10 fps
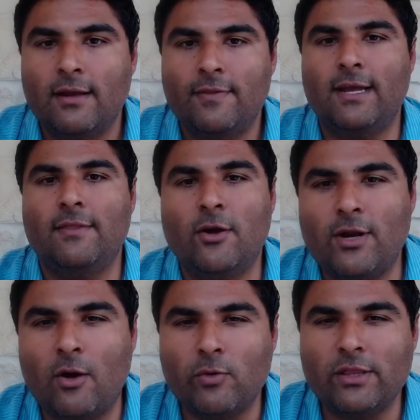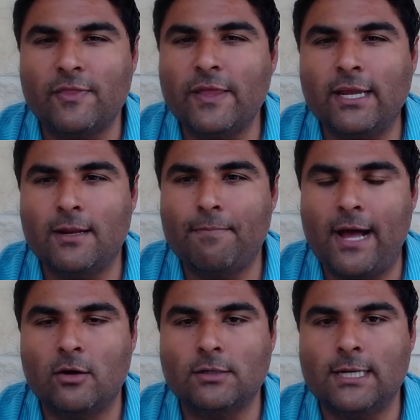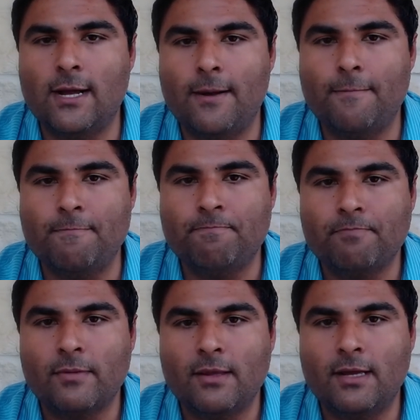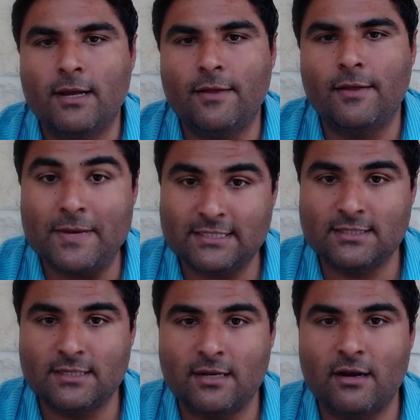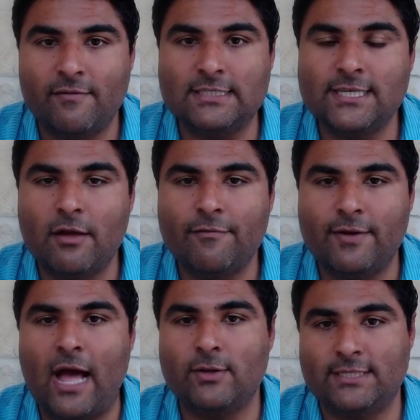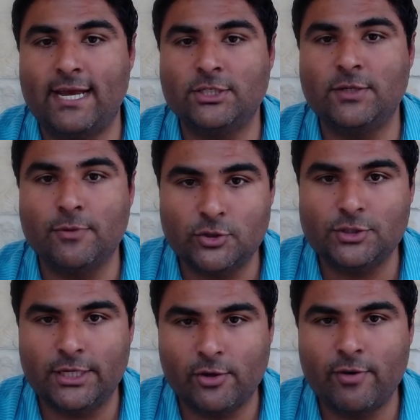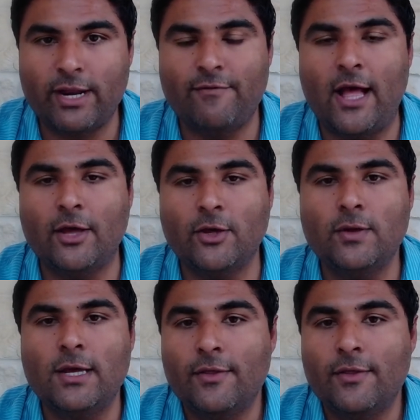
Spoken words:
They're not really thinking about the business in and of itself and how it's actually producing and creating value.